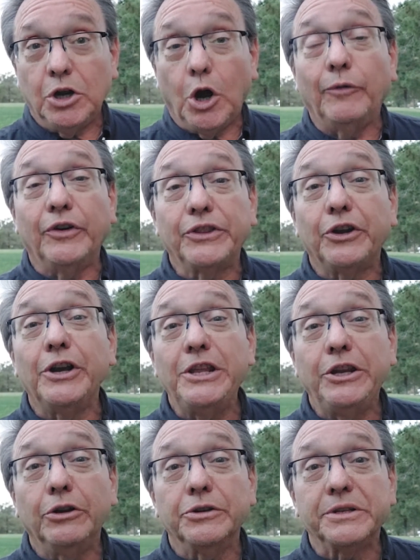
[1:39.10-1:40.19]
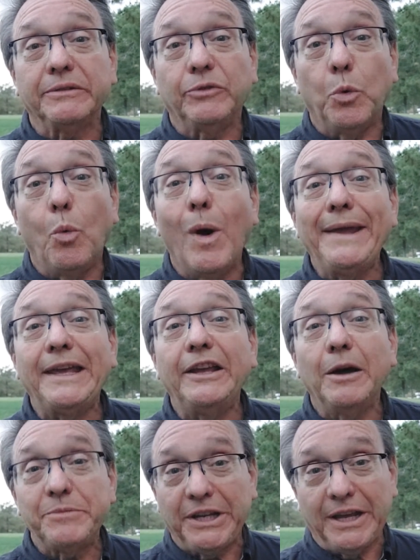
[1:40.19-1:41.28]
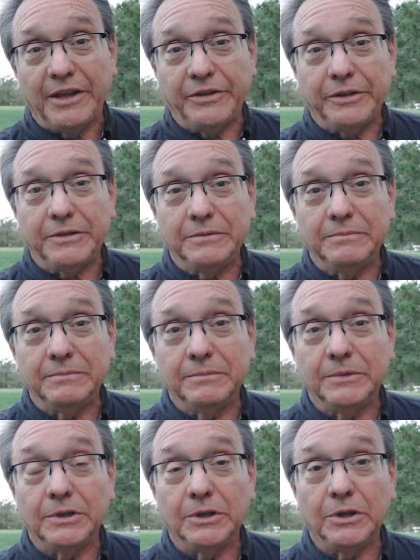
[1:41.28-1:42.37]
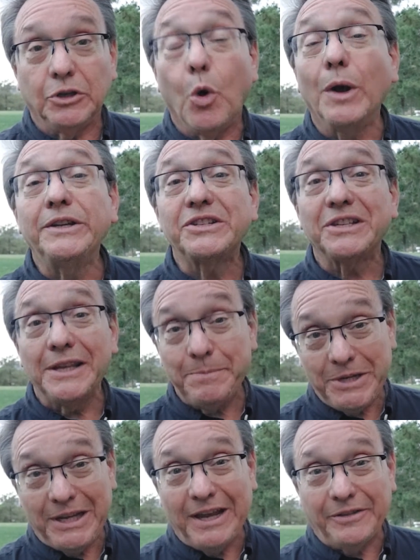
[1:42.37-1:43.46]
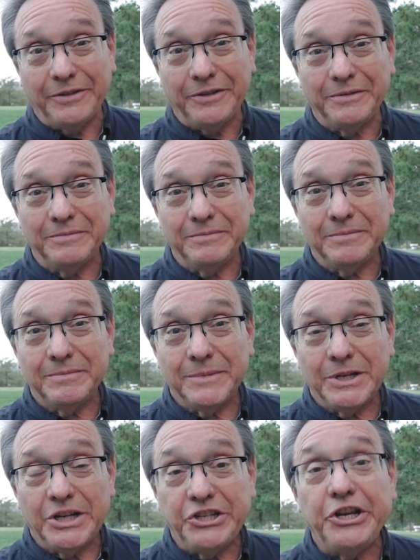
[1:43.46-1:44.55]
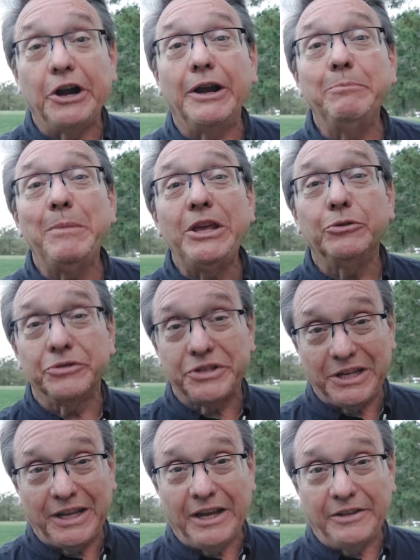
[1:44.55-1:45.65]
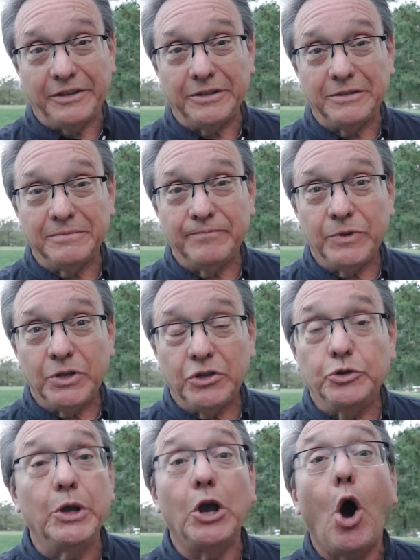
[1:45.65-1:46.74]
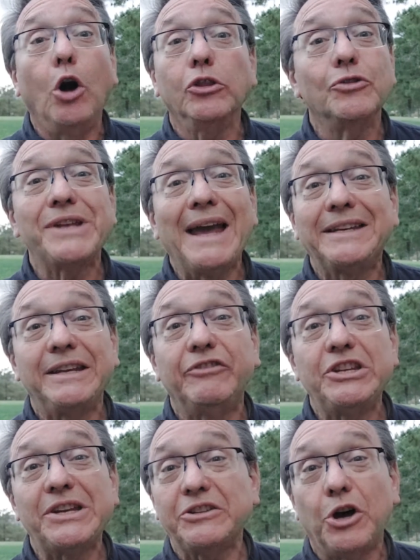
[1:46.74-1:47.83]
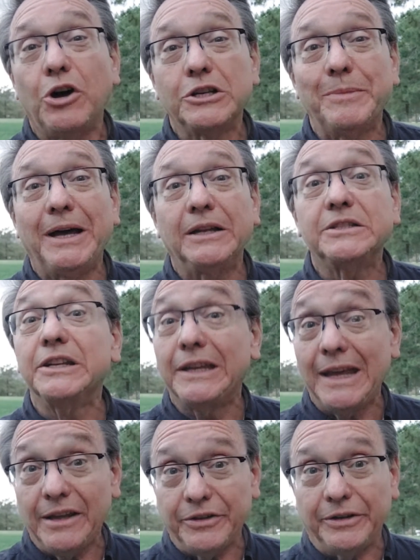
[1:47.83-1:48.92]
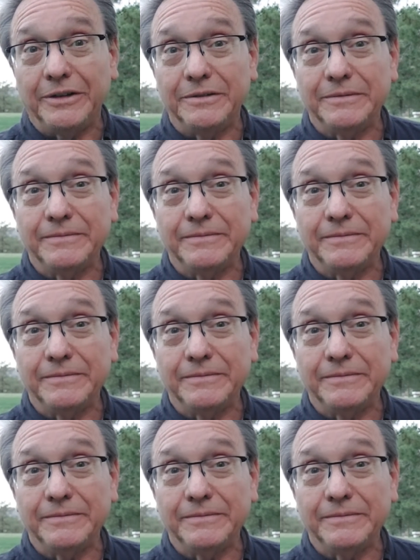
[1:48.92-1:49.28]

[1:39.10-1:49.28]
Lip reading: Over 30 years of waking up together, going to sleep together, sharing meals together, doing all those activities I talked about together.